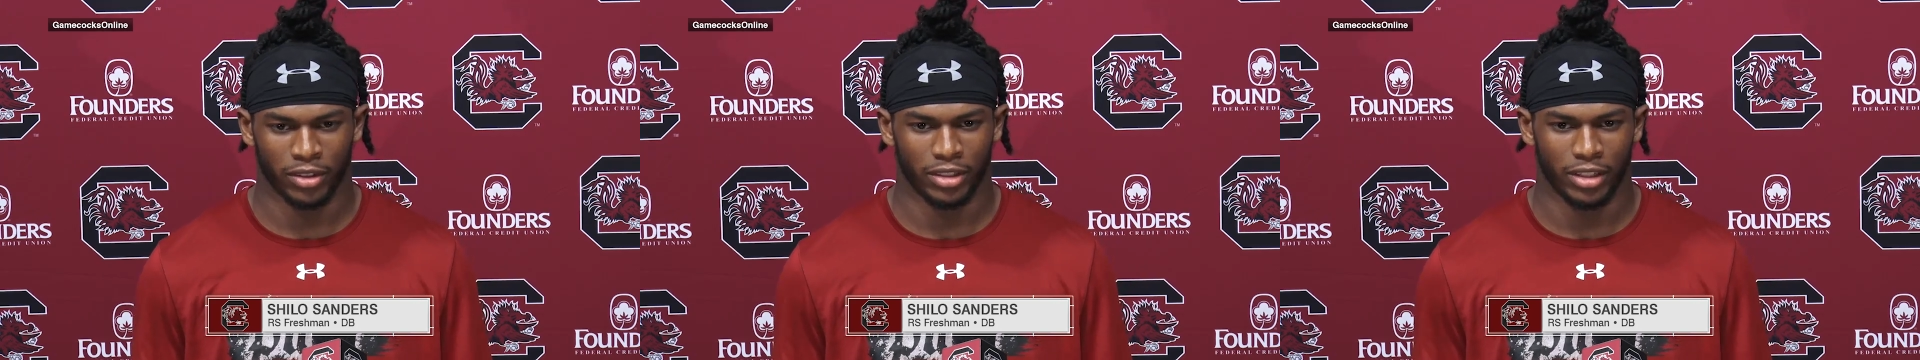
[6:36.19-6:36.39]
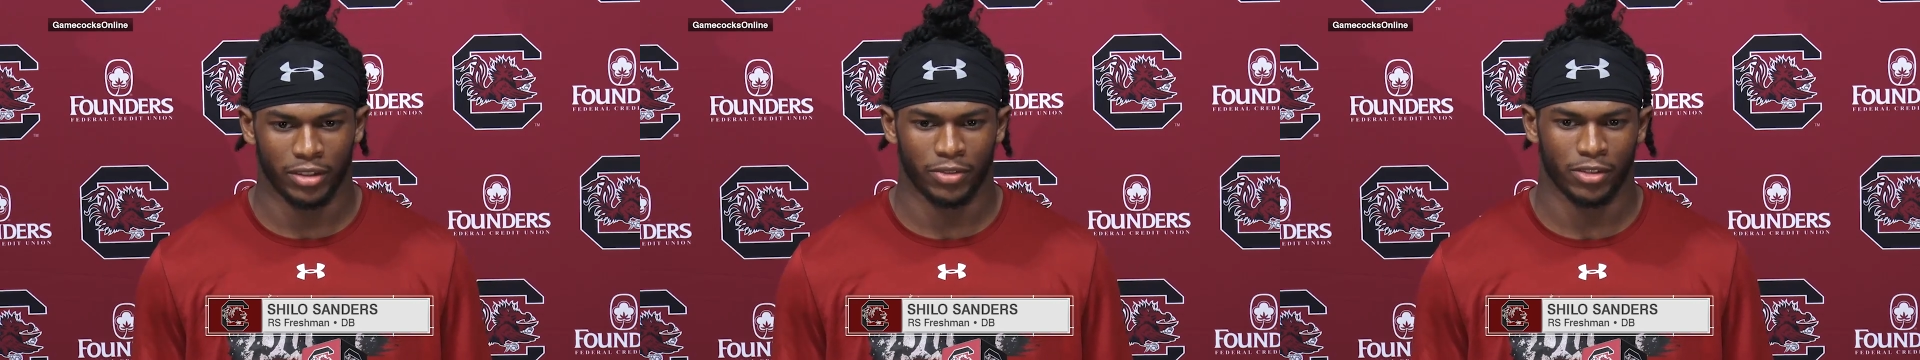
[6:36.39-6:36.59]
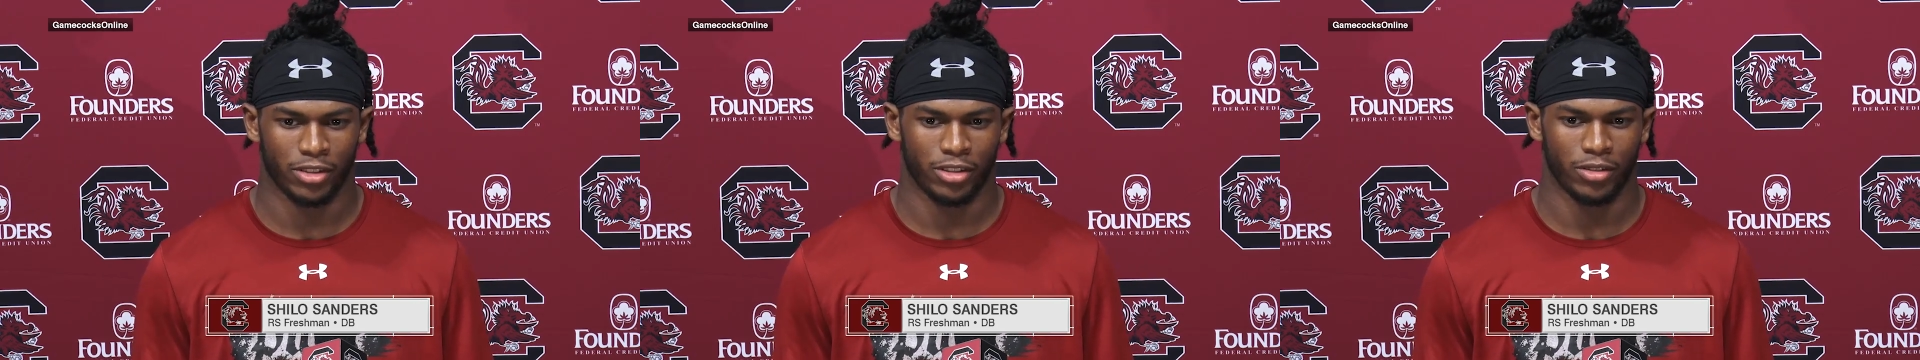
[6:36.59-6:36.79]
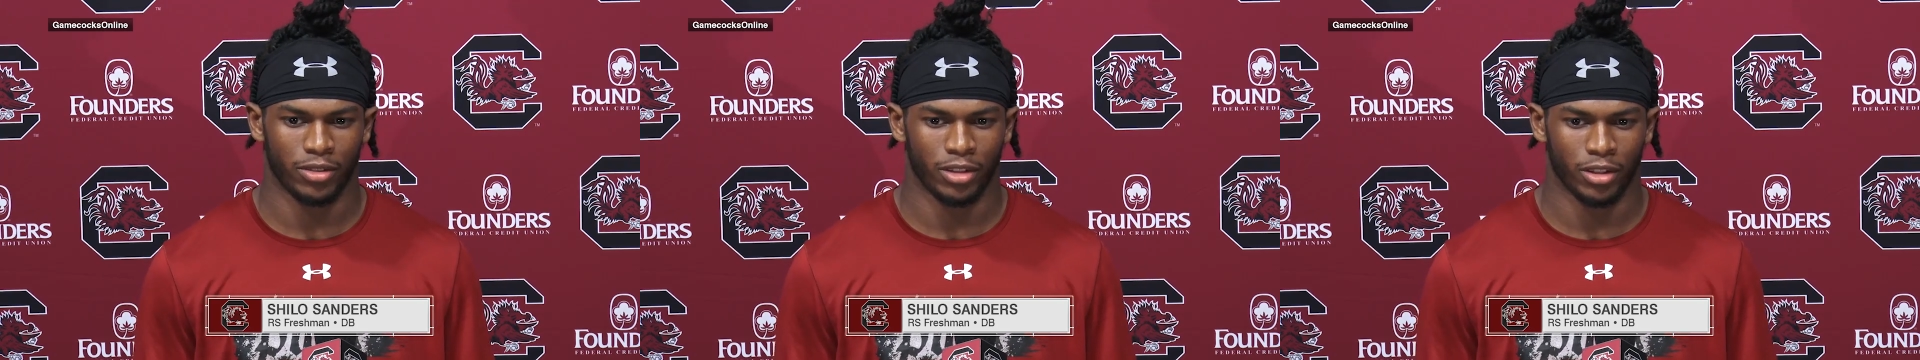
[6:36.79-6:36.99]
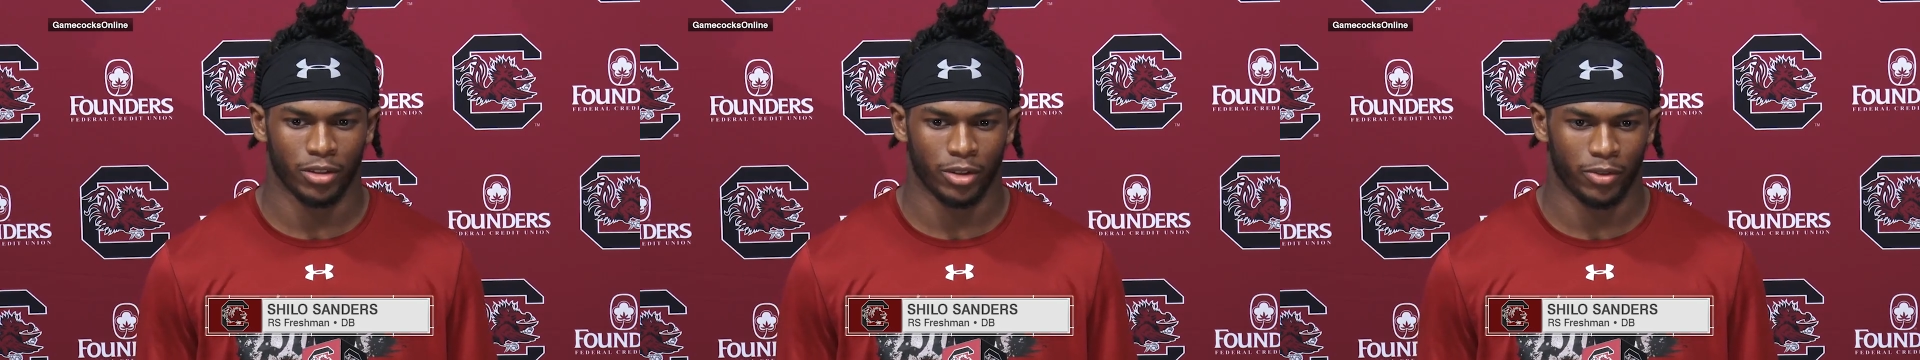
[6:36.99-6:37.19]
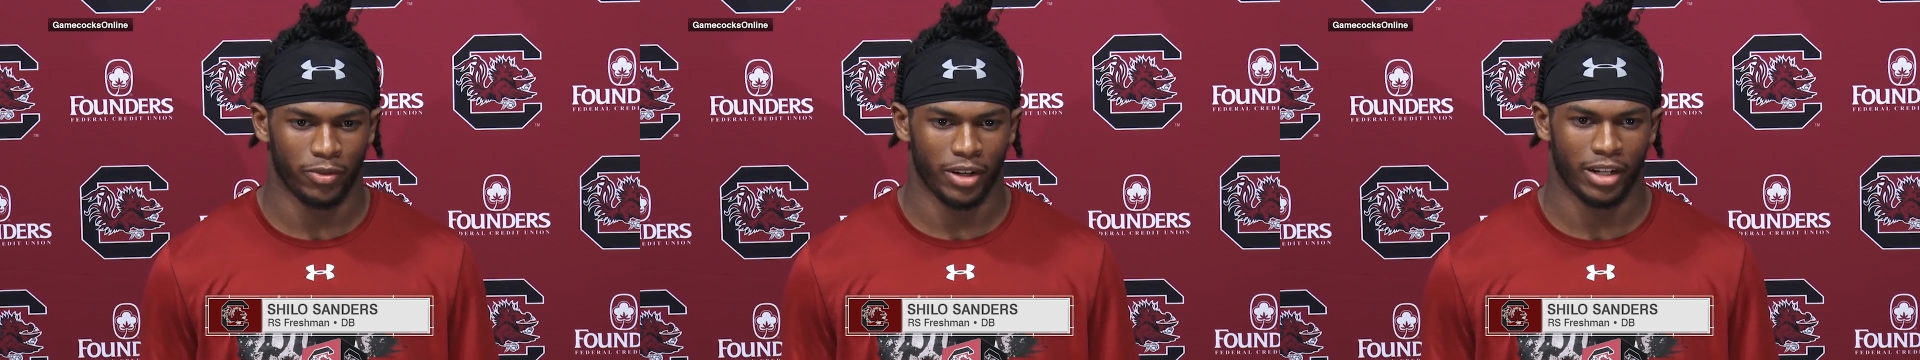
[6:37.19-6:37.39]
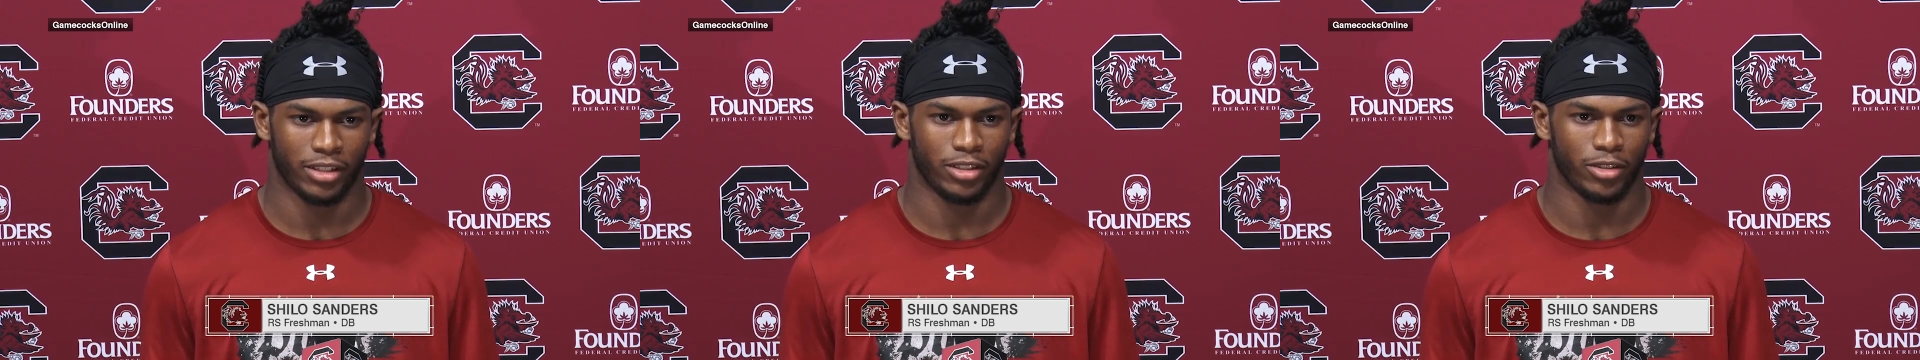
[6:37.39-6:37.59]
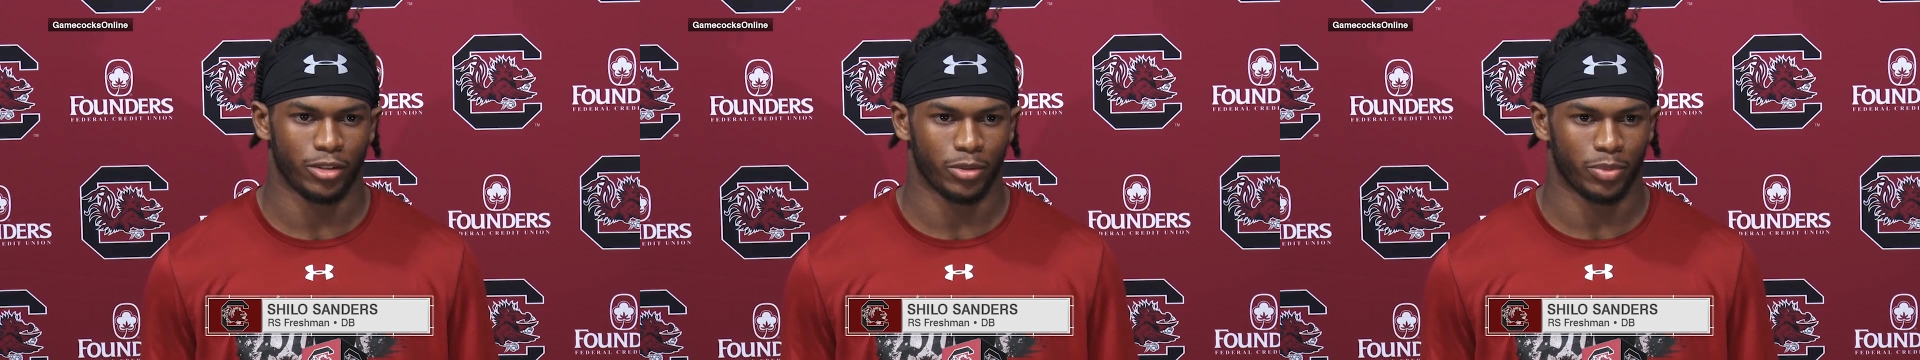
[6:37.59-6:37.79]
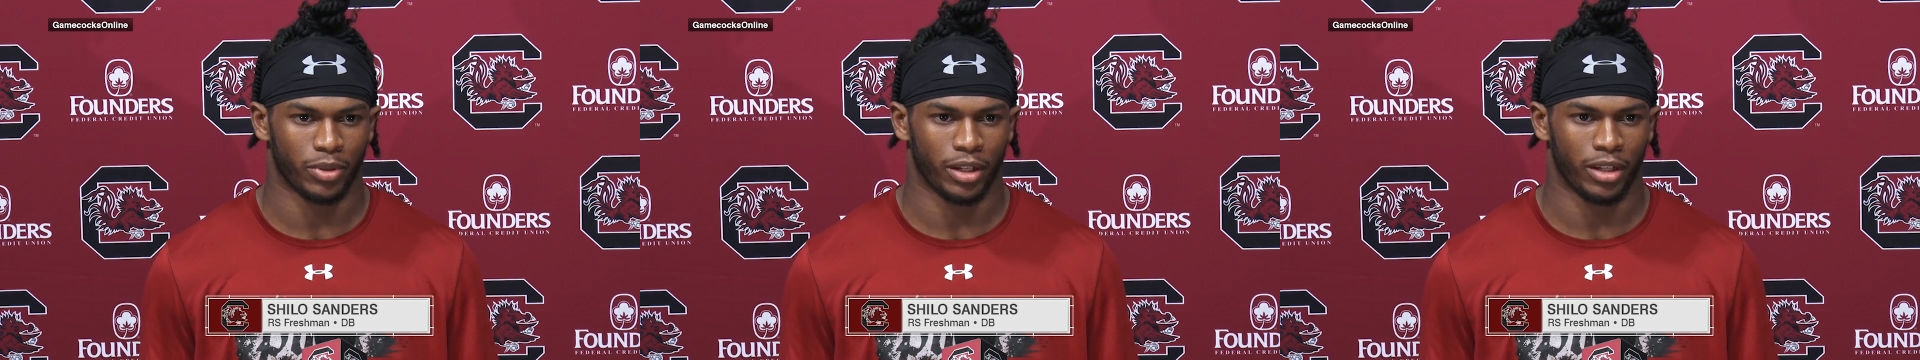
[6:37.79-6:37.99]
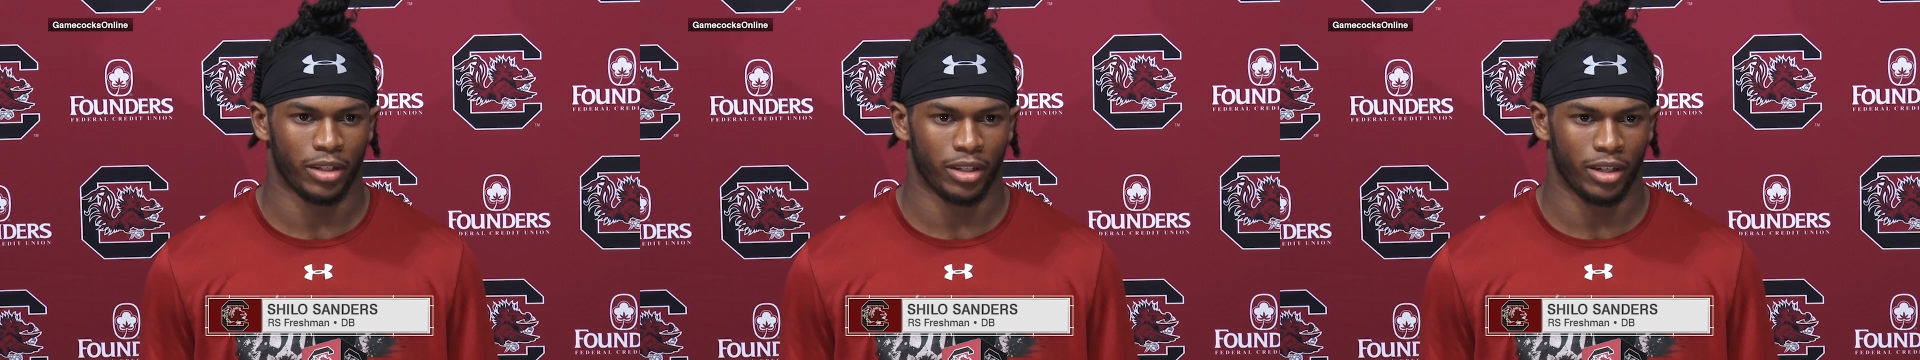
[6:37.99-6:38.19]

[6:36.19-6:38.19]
defense you know, the faster you could play,